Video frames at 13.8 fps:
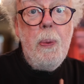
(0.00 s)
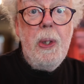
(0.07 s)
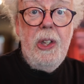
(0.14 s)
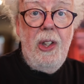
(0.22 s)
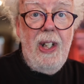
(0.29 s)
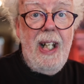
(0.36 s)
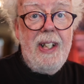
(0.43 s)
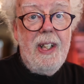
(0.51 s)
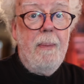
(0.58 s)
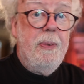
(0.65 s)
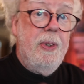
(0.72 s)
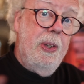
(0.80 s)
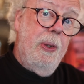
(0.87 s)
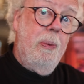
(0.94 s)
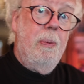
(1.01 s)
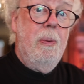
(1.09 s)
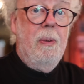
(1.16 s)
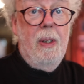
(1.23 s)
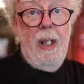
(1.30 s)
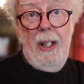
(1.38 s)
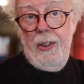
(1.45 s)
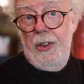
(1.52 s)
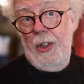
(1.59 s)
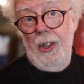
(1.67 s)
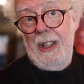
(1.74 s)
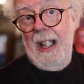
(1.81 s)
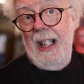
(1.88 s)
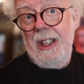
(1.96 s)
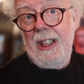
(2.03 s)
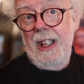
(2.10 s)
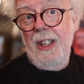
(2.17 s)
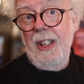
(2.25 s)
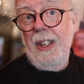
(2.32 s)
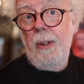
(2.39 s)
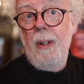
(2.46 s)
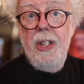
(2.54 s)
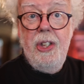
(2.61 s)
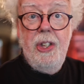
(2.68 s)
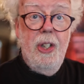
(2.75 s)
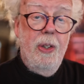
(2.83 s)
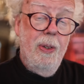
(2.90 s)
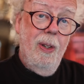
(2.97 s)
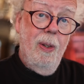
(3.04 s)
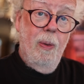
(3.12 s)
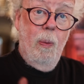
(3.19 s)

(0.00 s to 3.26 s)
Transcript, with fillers: which led up to just asking the question,